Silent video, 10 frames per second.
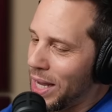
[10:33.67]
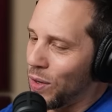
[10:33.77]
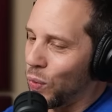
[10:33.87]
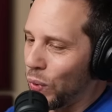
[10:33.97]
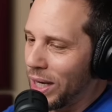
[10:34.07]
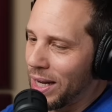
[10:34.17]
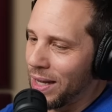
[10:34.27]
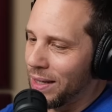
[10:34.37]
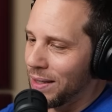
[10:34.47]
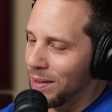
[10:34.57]
We had a
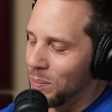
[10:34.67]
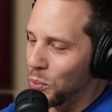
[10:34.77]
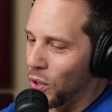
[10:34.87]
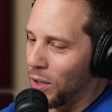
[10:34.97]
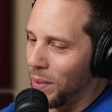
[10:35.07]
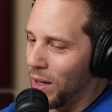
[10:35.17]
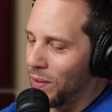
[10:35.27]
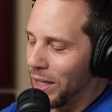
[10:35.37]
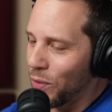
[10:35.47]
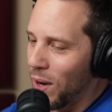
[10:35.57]
Rhea
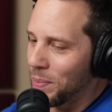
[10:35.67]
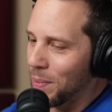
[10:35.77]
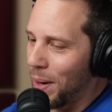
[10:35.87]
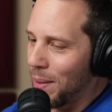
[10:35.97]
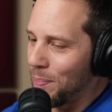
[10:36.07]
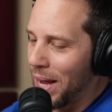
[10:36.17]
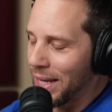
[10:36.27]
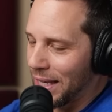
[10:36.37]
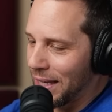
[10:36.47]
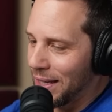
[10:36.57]
promo interrupted by
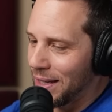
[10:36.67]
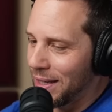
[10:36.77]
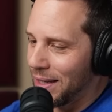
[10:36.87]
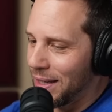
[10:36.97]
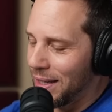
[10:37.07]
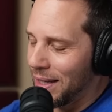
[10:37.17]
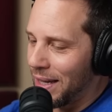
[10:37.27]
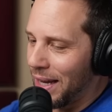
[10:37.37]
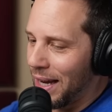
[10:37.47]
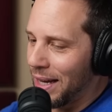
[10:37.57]
Becky,
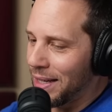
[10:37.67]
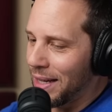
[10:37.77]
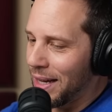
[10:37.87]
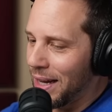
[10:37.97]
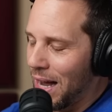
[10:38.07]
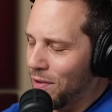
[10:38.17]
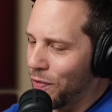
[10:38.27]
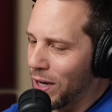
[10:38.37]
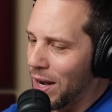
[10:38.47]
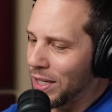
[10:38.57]
and uh, I
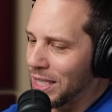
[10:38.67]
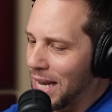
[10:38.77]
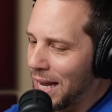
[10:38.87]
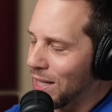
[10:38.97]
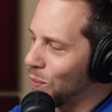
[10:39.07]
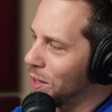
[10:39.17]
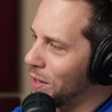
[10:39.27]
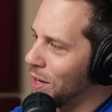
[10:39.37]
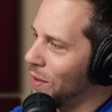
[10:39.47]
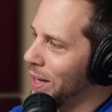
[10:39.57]
haven't figured out exactly
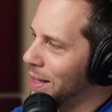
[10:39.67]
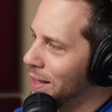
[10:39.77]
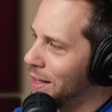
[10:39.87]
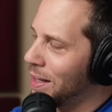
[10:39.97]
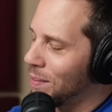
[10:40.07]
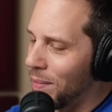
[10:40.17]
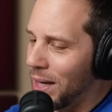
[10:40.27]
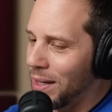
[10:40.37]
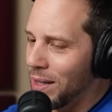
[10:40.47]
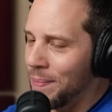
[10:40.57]
where they're going,
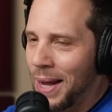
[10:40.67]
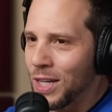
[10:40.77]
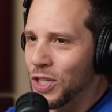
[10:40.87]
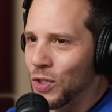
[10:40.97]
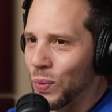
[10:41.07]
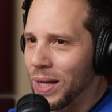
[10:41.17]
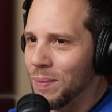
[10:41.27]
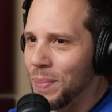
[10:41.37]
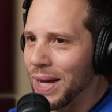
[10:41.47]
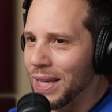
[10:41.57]
but the match is
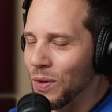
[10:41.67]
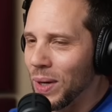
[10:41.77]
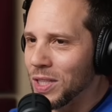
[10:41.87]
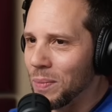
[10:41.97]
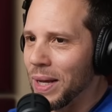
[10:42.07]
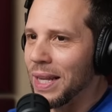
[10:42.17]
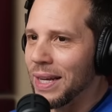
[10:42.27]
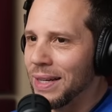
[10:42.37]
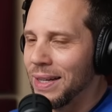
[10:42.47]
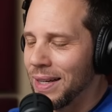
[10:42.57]
Rhea and Becky at
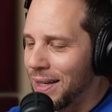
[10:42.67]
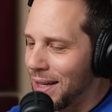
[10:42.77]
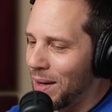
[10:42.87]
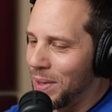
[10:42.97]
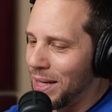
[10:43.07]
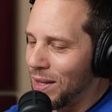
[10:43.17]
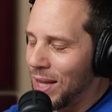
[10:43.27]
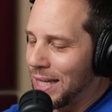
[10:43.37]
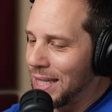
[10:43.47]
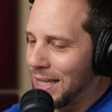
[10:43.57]
WrestleMania. I
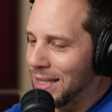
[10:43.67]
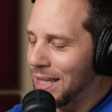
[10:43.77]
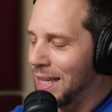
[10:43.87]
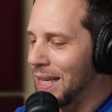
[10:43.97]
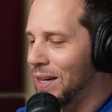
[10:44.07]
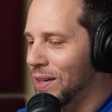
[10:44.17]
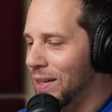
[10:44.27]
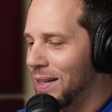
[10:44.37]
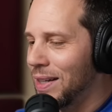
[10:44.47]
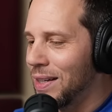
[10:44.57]
mean, they teased it
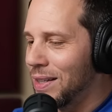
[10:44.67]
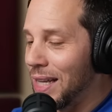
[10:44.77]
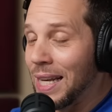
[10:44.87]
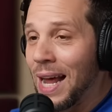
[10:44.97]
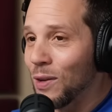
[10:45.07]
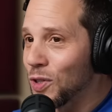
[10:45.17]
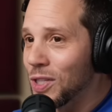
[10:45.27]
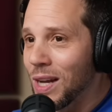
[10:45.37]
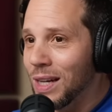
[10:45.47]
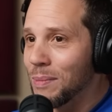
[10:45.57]
here. The
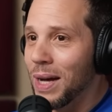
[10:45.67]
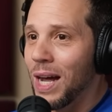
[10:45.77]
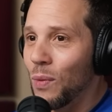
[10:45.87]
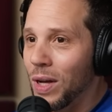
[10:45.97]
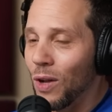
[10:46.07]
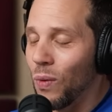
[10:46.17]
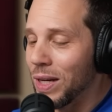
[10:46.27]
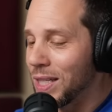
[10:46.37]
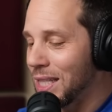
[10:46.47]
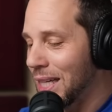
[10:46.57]
announcers talked about how we all
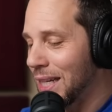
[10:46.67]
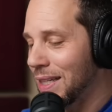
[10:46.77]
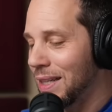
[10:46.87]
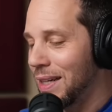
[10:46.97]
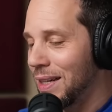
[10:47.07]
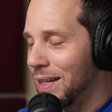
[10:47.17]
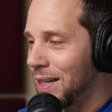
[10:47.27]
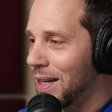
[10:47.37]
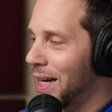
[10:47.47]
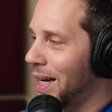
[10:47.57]
want to see it.
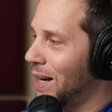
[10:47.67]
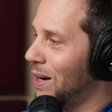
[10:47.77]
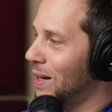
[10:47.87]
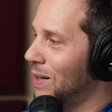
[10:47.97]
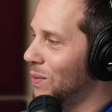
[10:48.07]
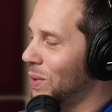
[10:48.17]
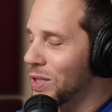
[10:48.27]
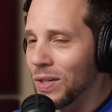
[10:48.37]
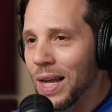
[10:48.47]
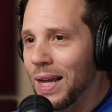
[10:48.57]
Uh,
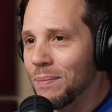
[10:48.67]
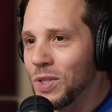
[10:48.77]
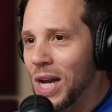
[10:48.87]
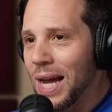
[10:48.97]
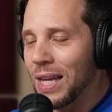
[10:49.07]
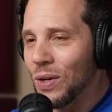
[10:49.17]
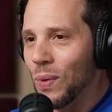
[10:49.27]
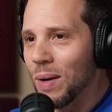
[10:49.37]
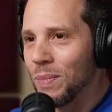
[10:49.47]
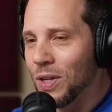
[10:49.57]
what's her name?
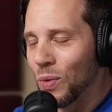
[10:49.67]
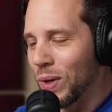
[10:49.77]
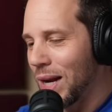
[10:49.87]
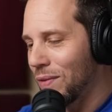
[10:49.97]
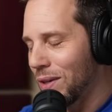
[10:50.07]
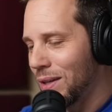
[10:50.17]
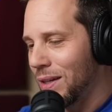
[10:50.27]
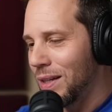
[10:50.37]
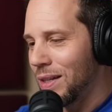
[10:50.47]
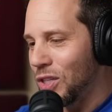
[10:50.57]
Jackie Redmond or
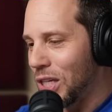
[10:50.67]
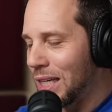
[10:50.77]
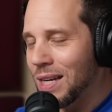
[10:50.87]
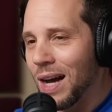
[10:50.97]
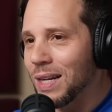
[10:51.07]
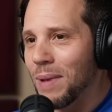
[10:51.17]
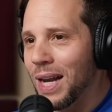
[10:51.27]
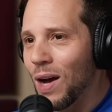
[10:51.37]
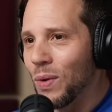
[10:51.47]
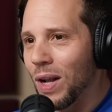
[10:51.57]
whatever. She talked
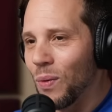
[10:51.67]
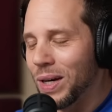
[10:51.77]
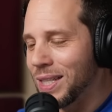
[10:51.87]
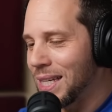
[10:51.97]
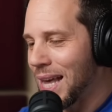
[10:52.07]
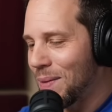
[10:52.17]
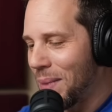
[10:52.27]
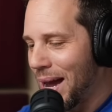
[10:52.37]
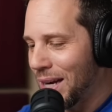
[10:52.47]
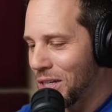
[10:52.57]
about how we all want to see
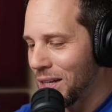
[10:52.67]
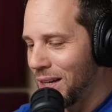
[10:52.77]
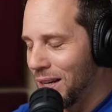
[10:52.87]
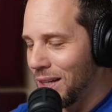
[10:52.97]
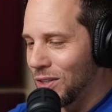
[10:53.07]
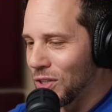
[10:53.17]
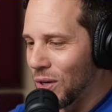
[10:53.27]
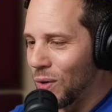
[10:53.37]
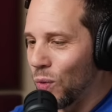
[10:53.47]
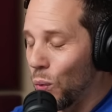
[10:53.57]
that match.
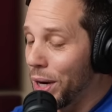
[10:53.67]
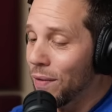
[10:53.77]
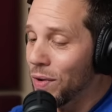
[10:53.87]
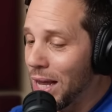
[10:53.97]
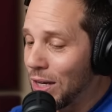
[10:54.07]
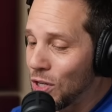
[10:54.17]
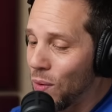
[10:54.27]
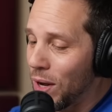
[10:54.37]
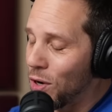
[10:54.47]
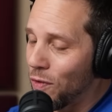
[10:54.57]
So whatever they
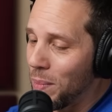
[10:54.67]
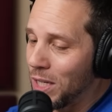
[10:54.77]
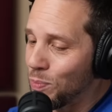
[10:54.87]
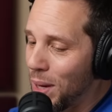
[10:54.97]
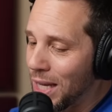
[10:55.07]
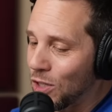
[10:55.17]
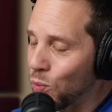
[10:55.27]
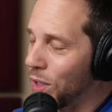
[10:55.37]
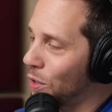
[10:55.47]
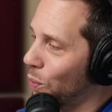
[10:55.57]
do, I don't know if it means
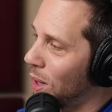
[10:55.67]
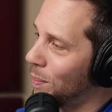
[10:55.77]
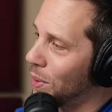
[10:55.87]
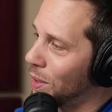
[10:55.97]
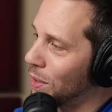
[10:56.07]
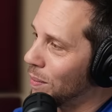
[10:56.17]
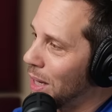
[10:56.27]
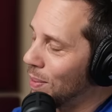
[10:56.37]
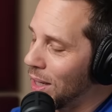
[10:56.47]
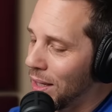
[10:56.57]
Becky's winning the Rumble or
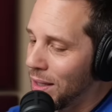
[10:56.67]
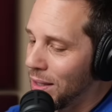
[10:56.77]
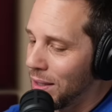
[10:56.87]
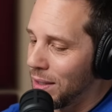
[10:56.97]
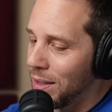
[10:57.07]
maybe